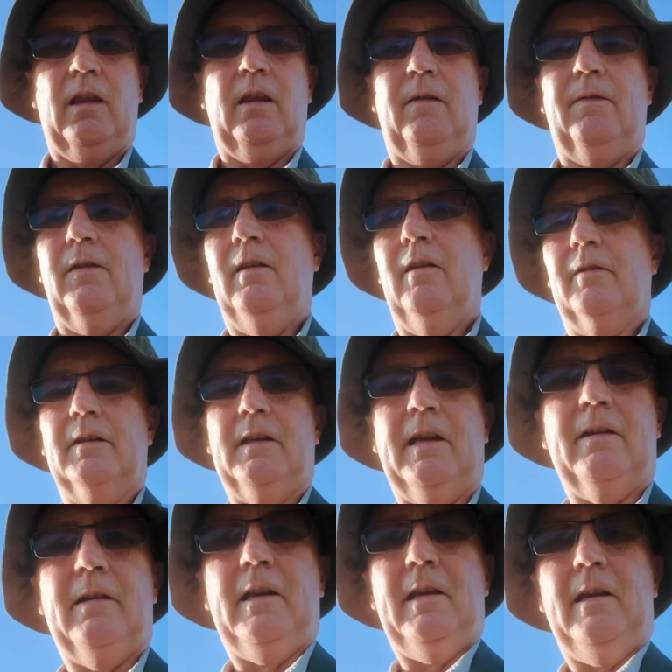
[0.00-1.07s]
If you look
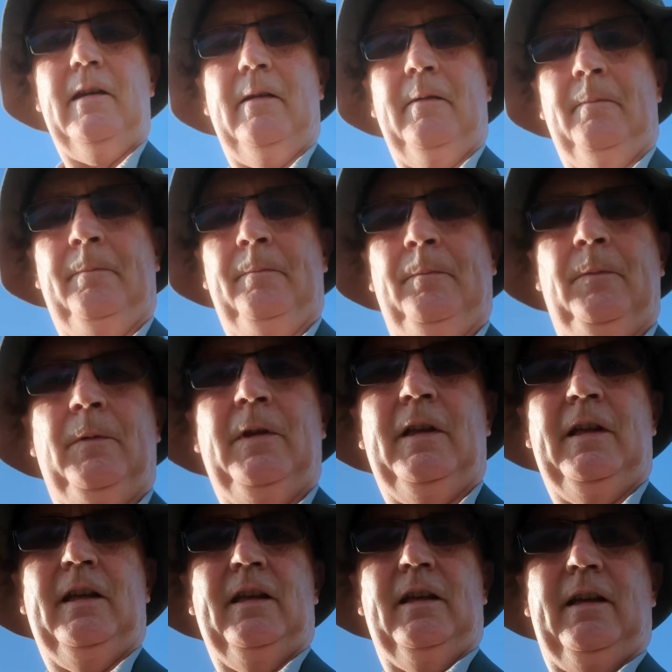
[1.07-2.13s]
down here
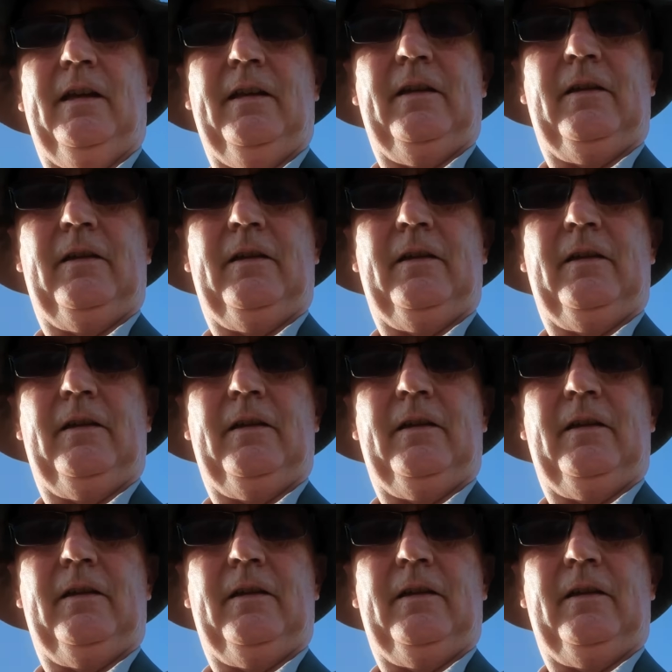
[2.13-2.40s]
at